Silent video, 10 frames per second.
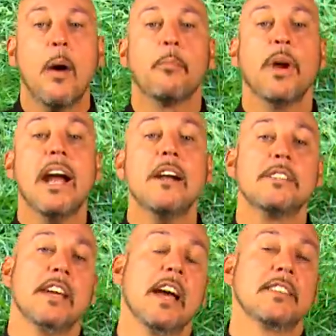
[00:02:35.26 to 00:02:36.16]
Prior
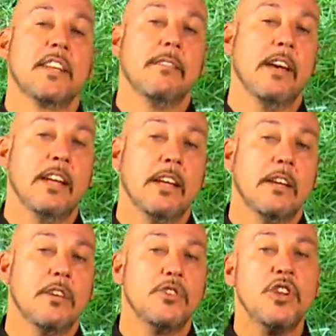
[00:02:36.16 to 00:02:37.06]
to excavating,
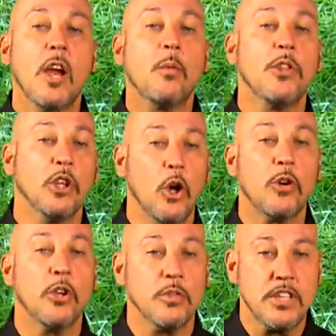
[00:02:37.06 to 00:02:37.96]
check with the
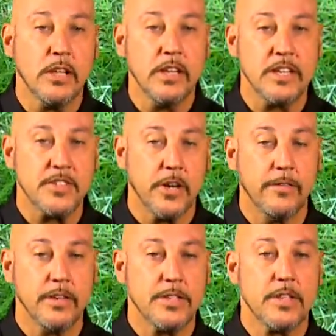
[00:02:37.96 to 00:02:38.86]
local utility
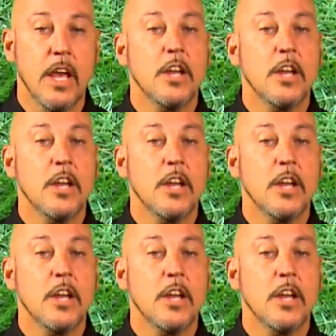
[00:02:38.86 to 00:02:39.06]
service